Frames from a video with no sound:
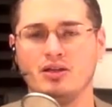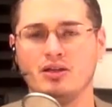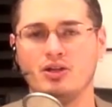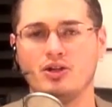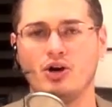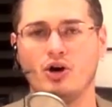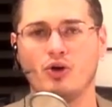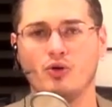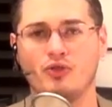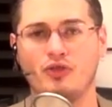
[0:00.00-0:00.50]
you
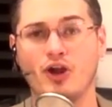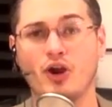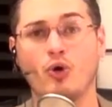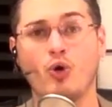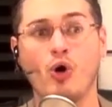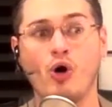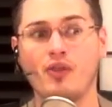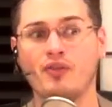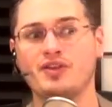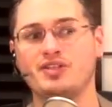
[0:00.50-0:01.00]
know, they're
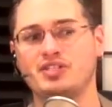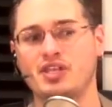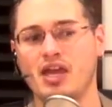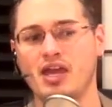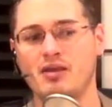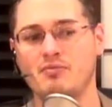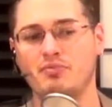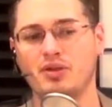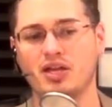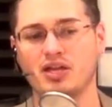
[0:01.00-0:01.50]
all the
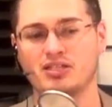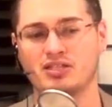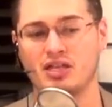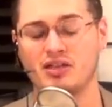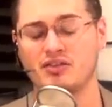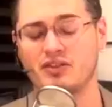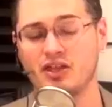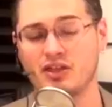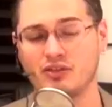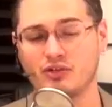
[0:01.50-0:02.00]
same because
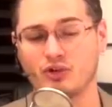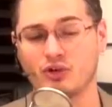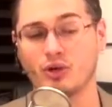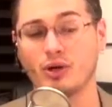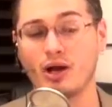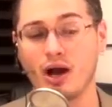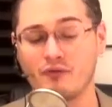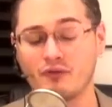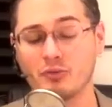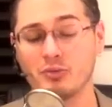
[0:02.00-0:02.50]
they think there are
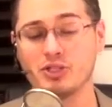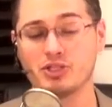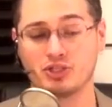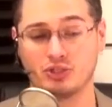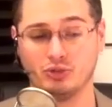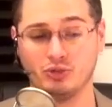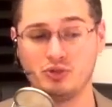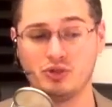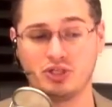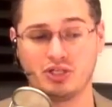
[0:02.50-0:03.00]
government
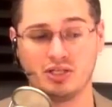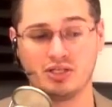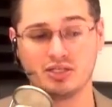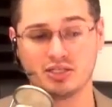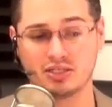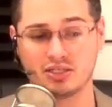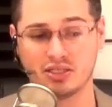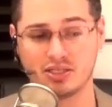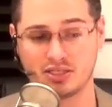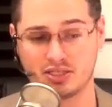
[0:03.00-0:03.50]

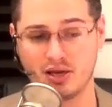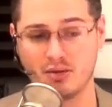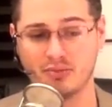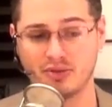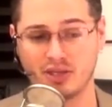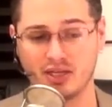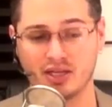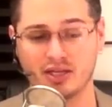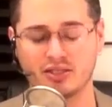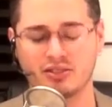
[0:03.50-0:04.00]
solutions to some
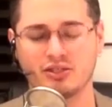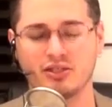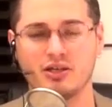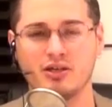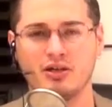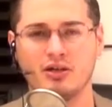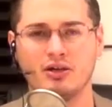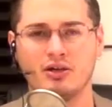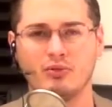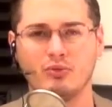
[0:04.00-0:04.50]
things.
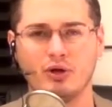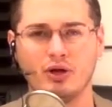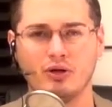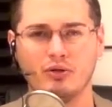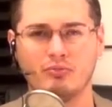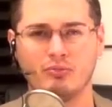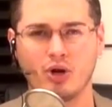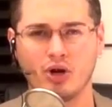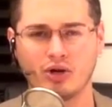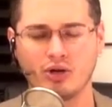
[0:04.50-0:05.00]

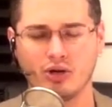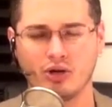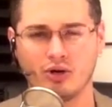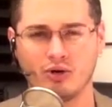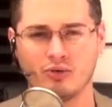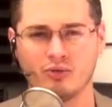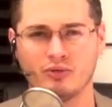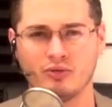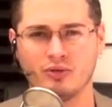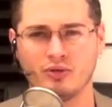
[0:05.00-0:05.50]
Well,
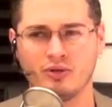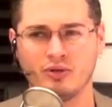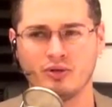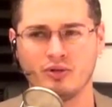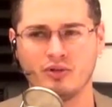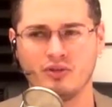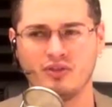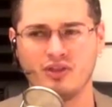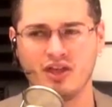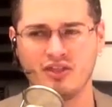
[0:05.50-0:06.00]
Marco,
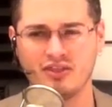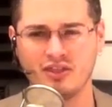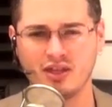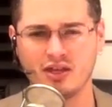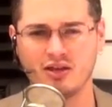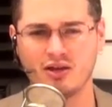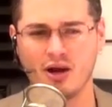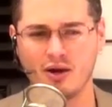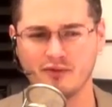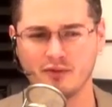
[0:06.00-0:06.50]
they
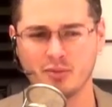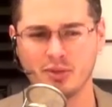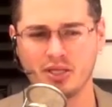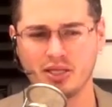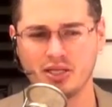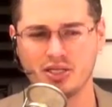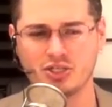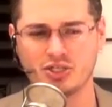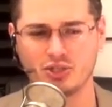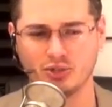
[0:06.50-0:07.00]
think government
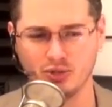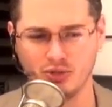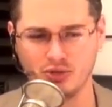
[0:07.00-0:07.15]
is